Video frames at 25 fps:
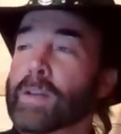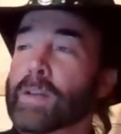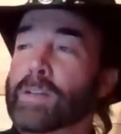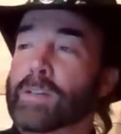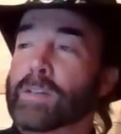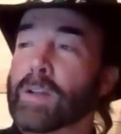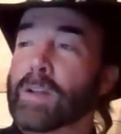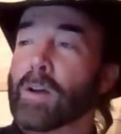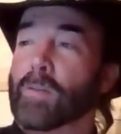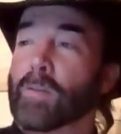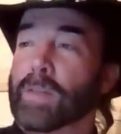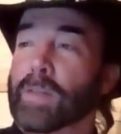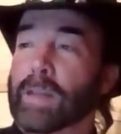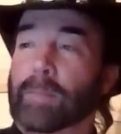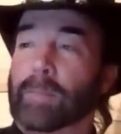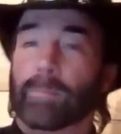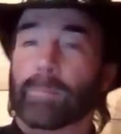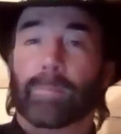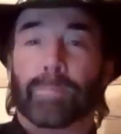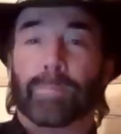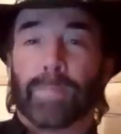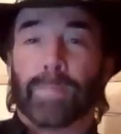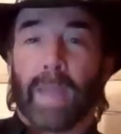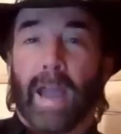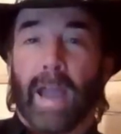So
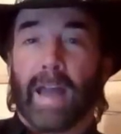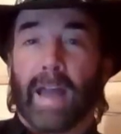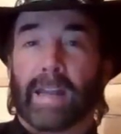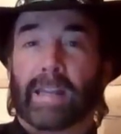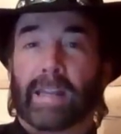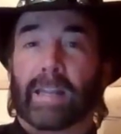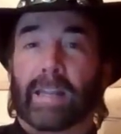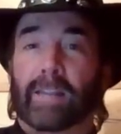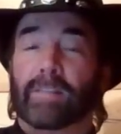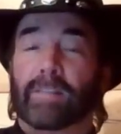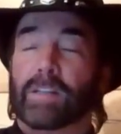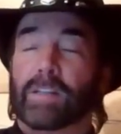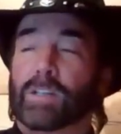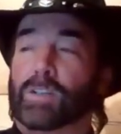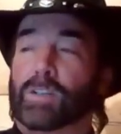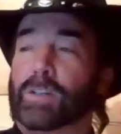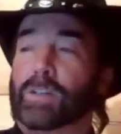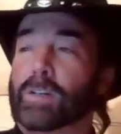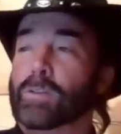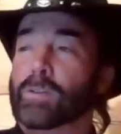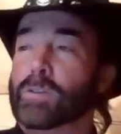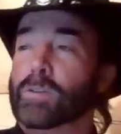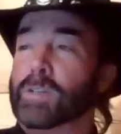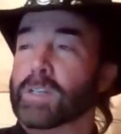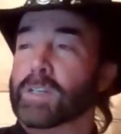then adding in this
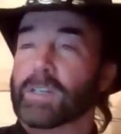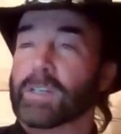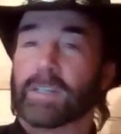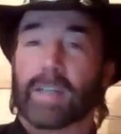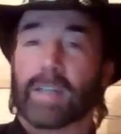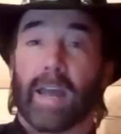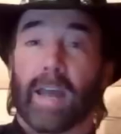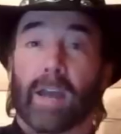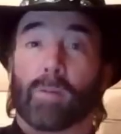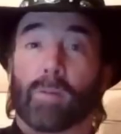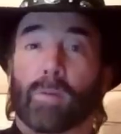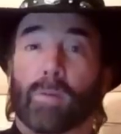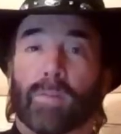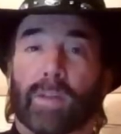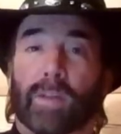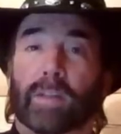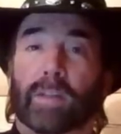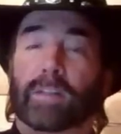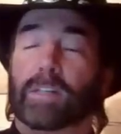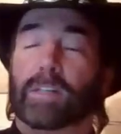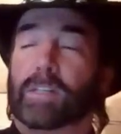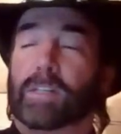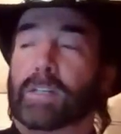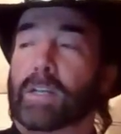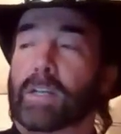new zigzag
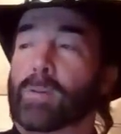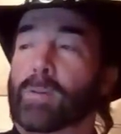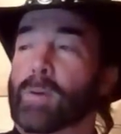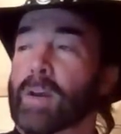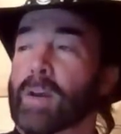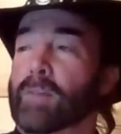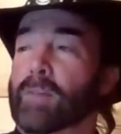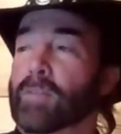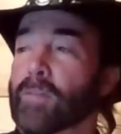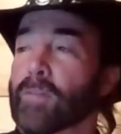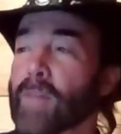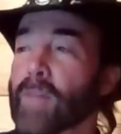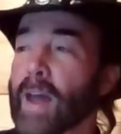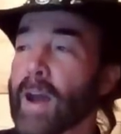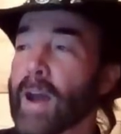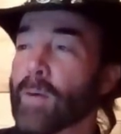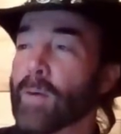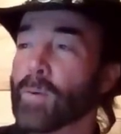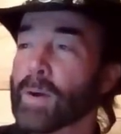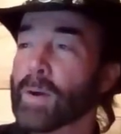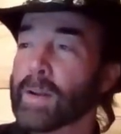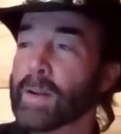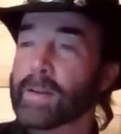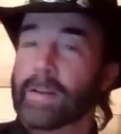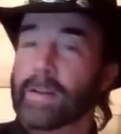within the C wave of
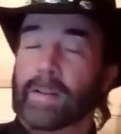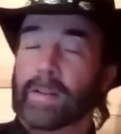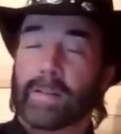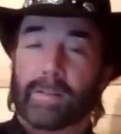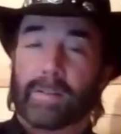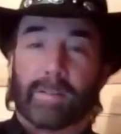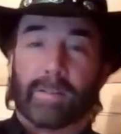that one,